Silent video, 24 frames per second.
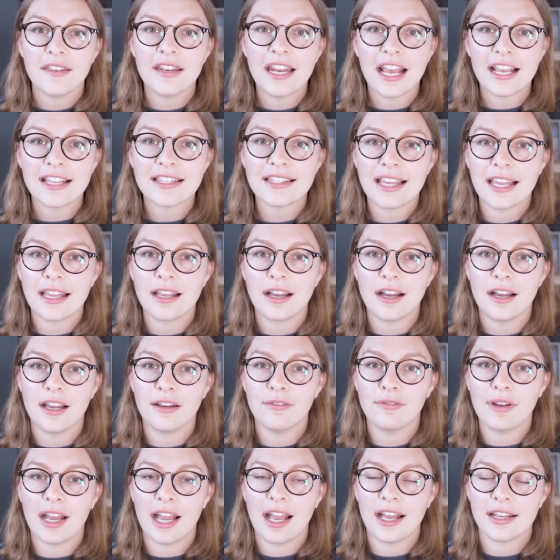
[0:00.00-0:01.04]
The next thing I
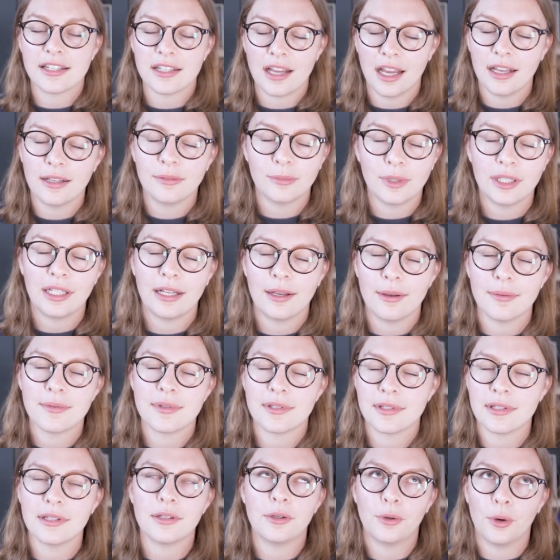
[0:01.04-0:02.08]
read, it was an